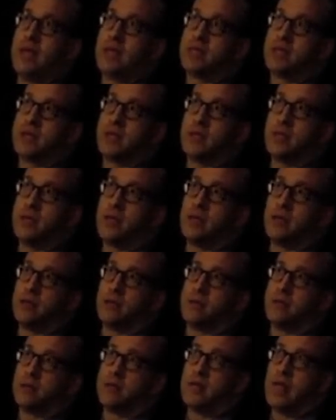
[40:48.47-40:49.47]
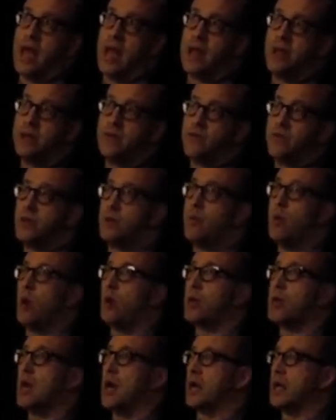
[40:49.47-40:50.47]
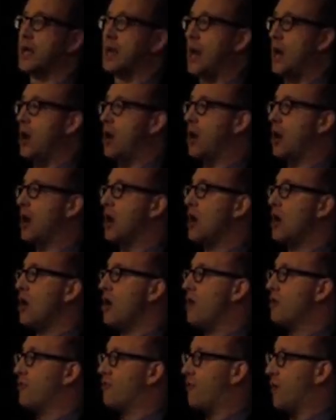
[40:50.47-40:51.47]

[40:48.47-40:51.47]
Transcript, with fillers: basically the end of the Napoleonic era,